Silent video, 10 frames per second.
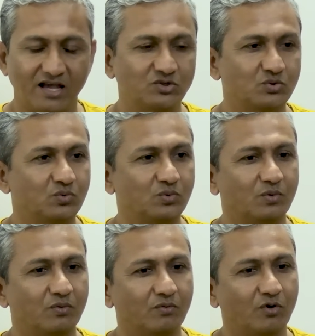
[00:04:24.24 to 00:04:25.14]
as to
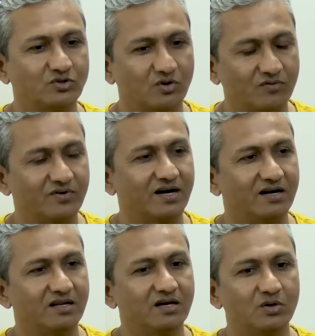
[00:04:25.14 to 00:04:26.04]
what sort of a
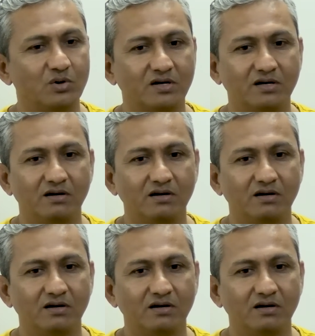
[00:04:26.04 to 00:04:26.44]
career you are